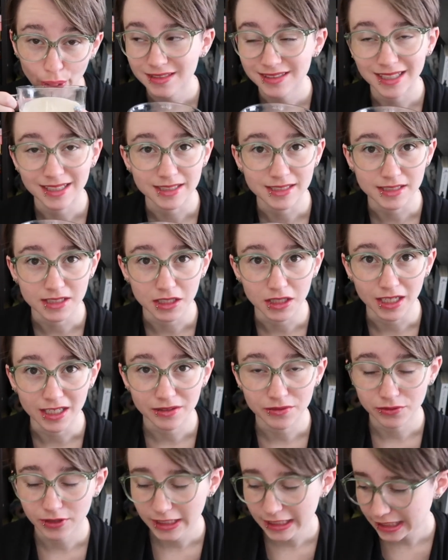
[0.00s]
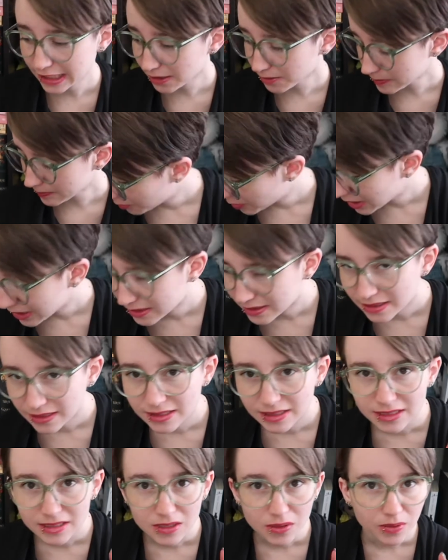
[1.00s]
That's the life right now, but
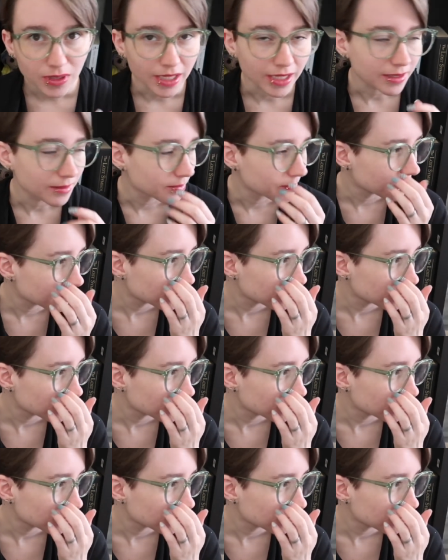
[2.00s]
it's okay.